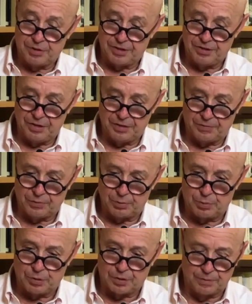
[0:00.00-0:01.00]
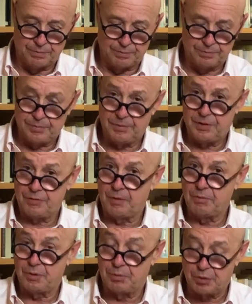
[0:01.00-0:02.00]
the end of the book. It's from
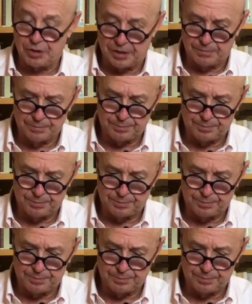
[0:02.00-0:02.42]
the Buddha.